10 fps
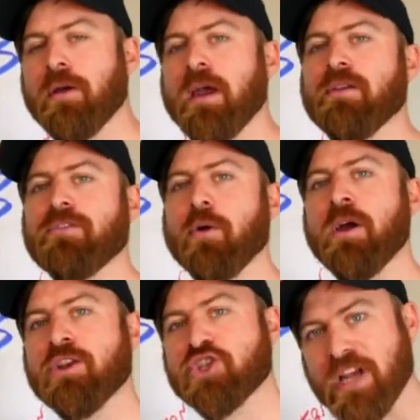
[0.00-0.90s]
Okay,
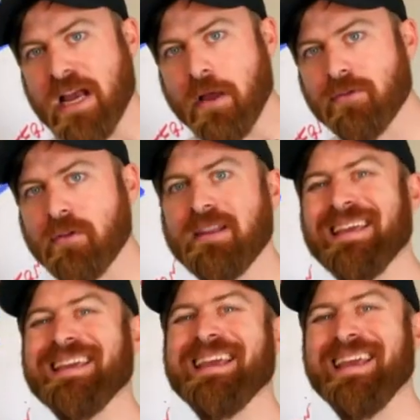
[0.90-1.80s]
so check out the
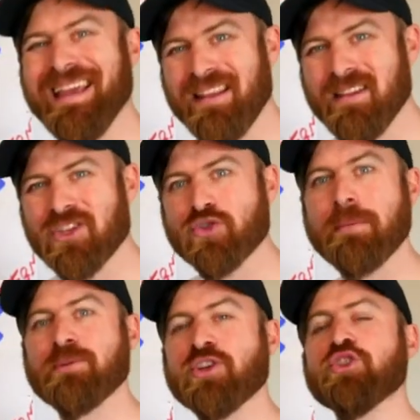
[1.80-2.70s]
link in the
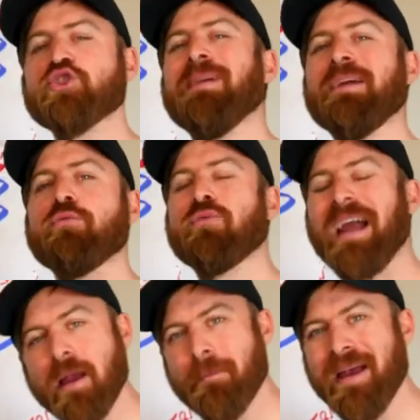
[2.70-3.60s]
description to my
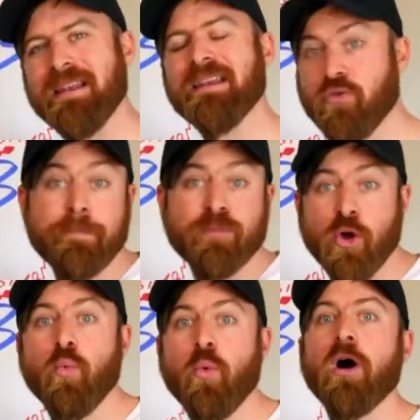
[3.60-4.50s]
recommended
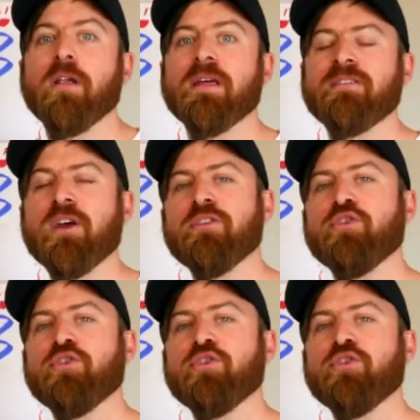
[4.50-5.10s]
crypto wallet